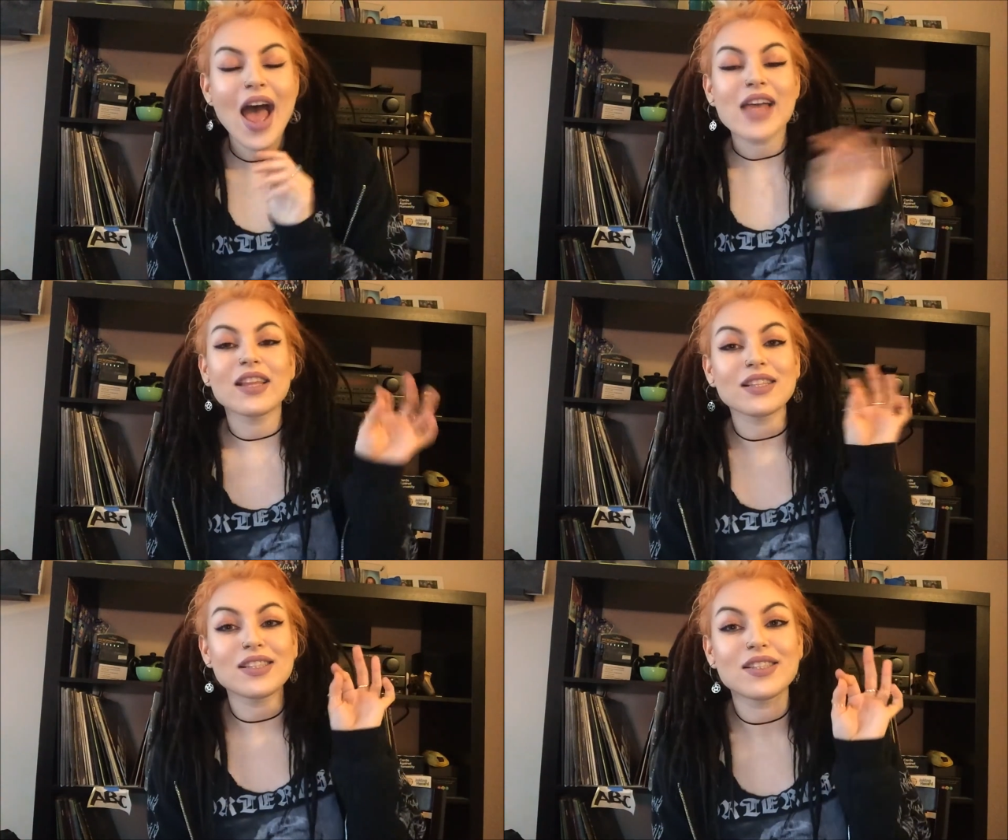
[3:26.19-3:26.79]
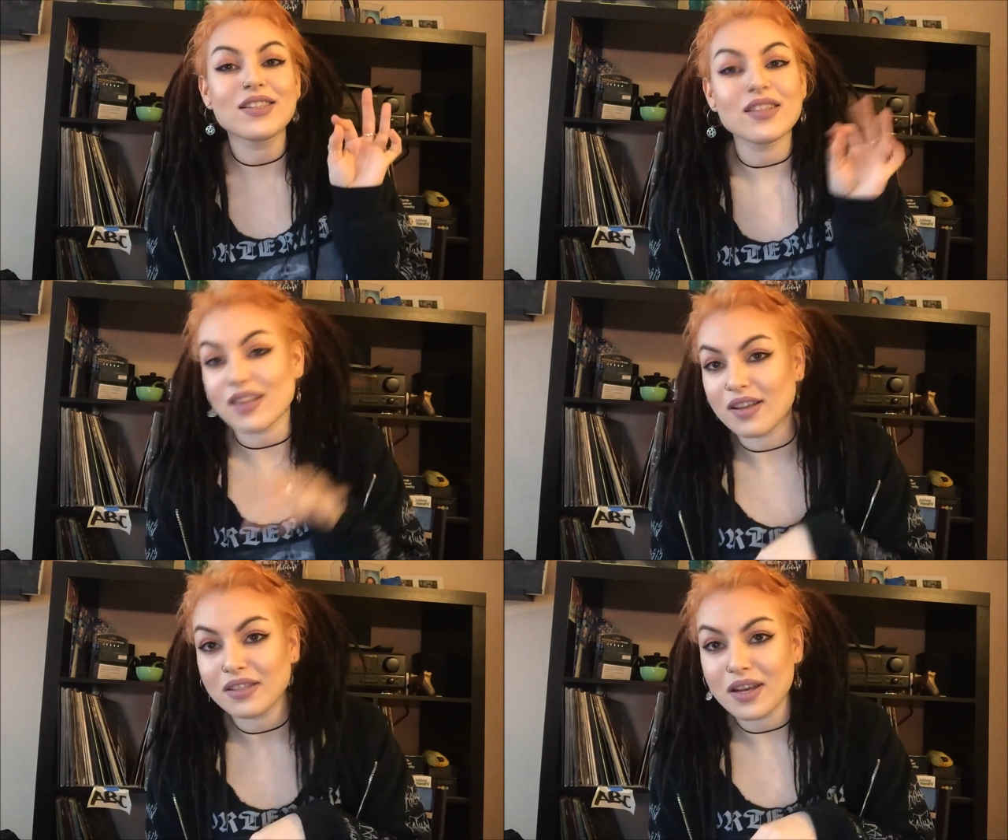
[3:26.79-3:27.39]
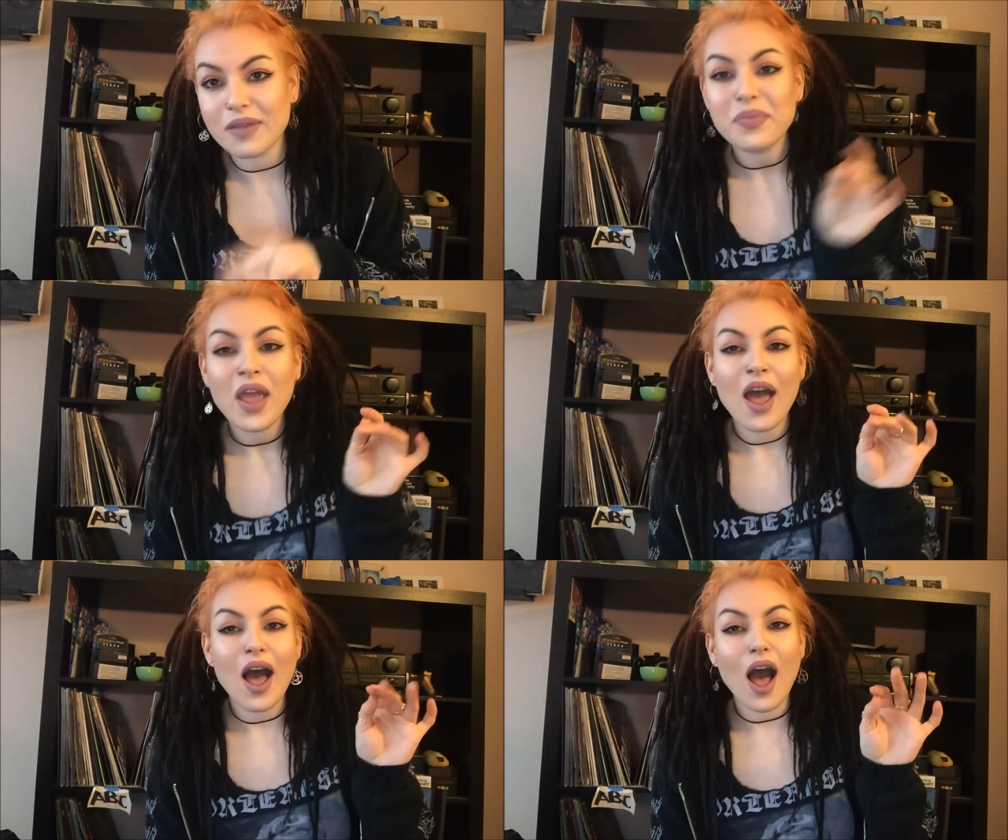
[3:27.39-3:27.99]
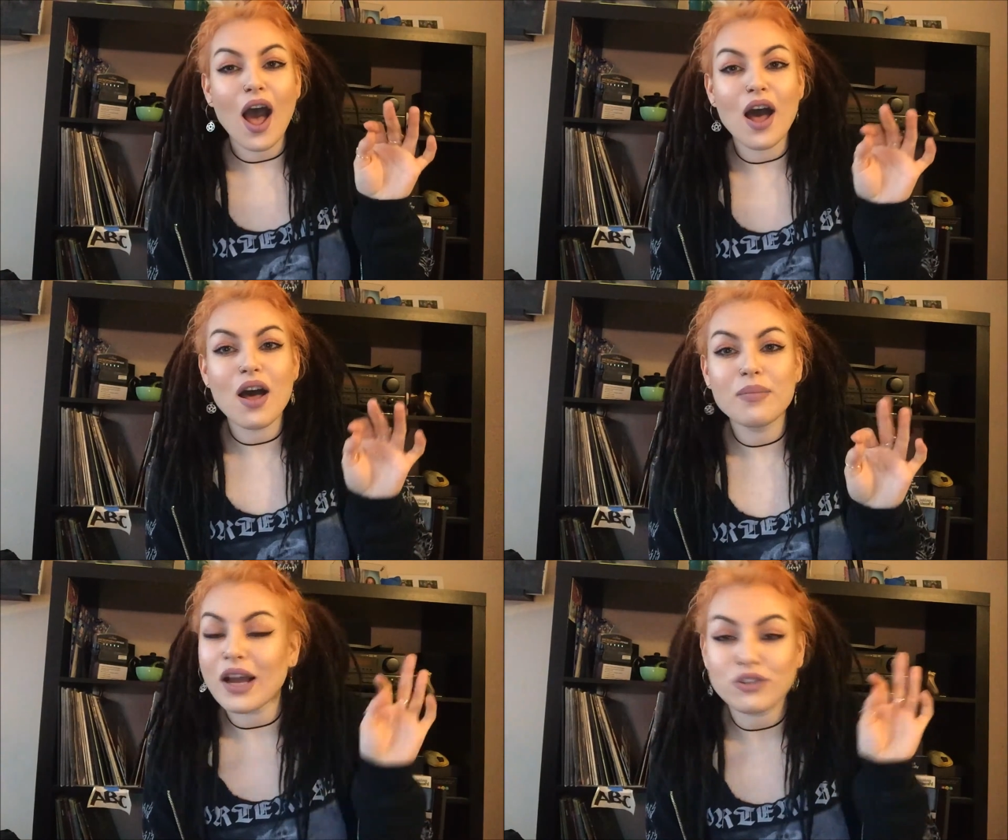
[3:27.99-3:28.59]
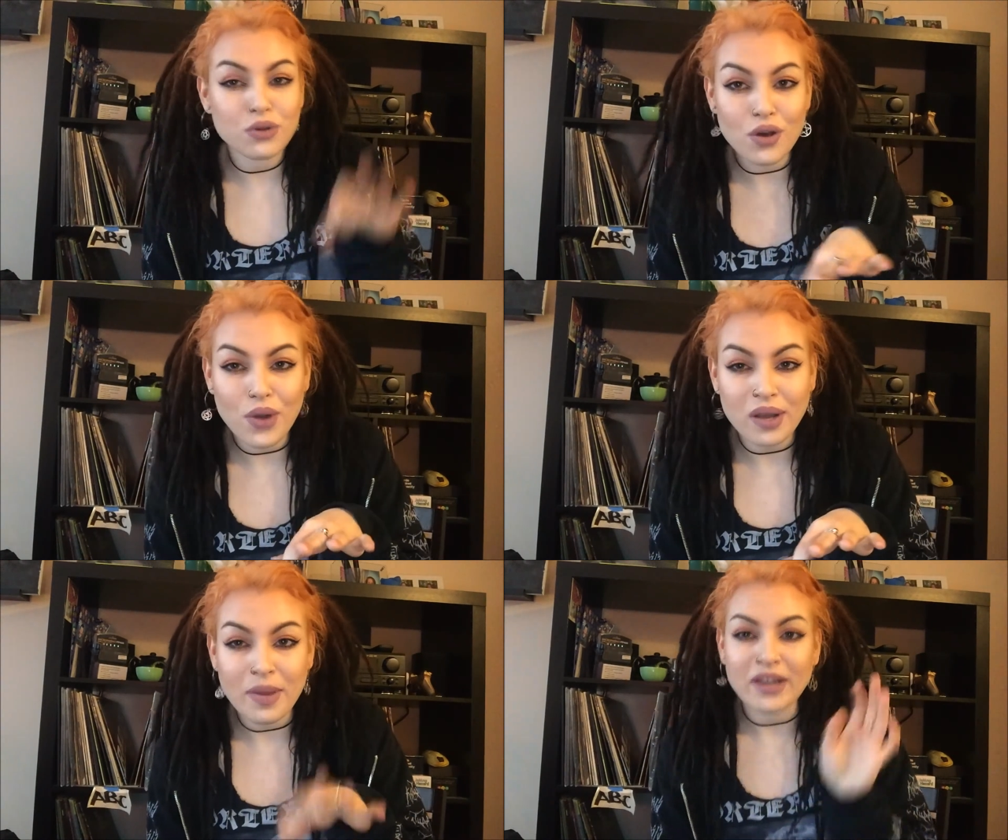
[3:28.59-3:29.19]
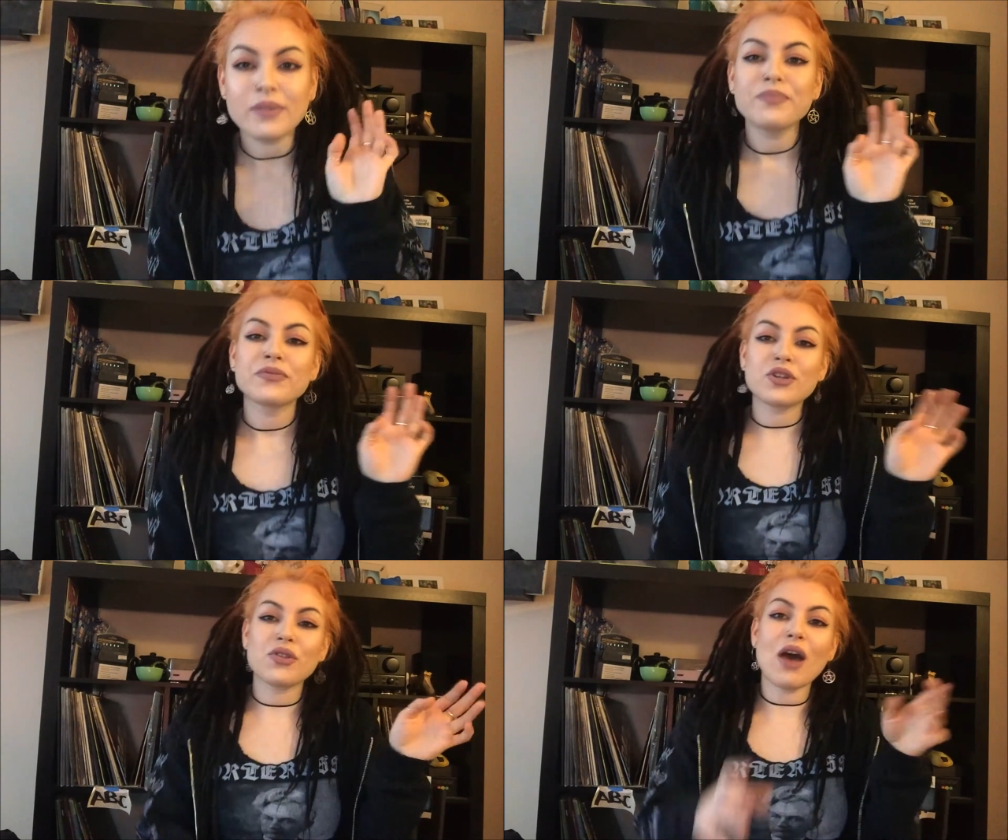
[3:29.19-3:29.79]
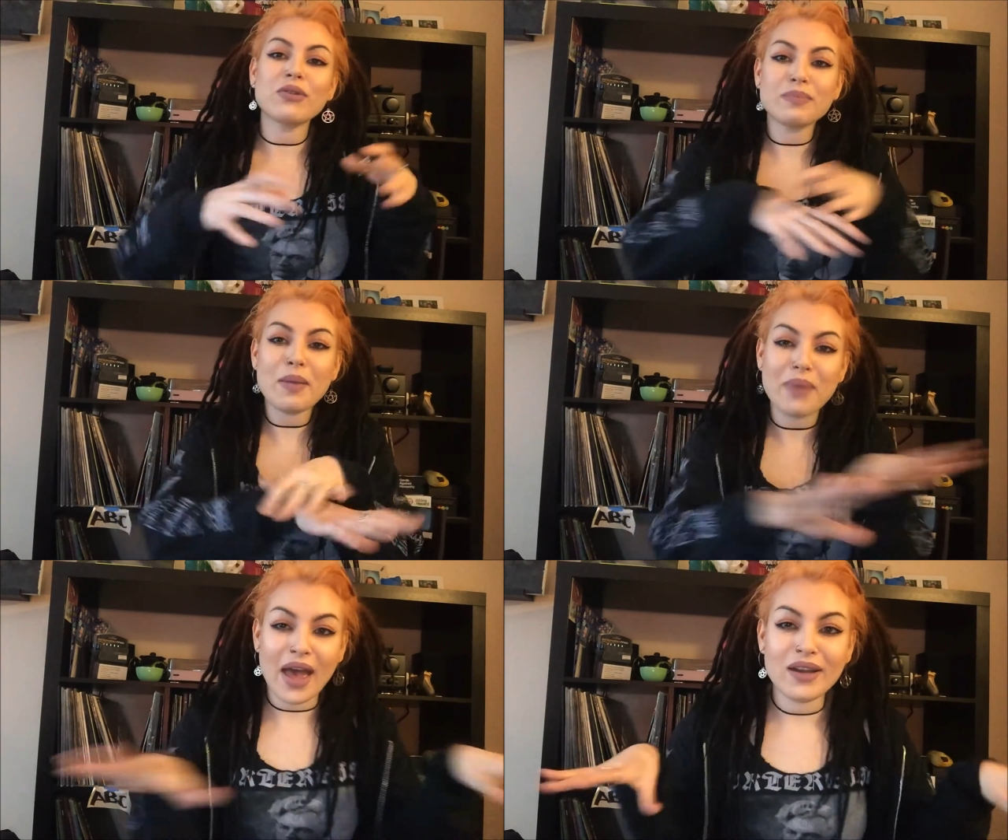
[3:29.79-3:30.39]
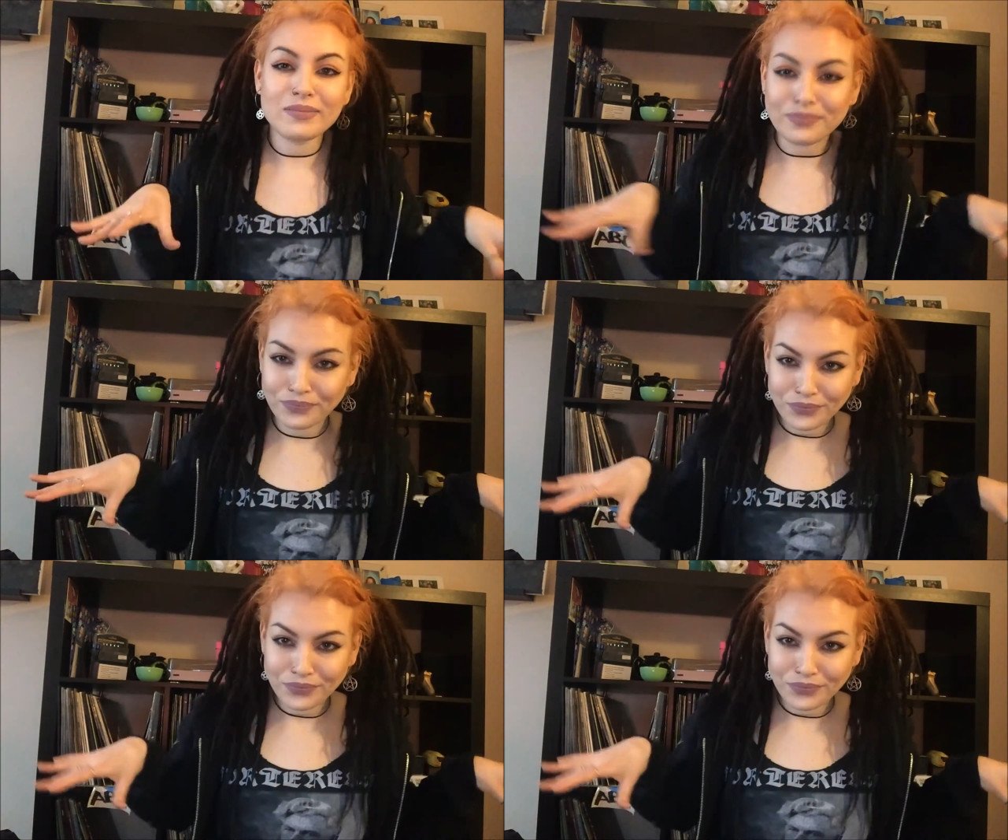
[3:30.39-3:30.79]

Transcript: And that's disgusting. I do not recommend. So that was my bed.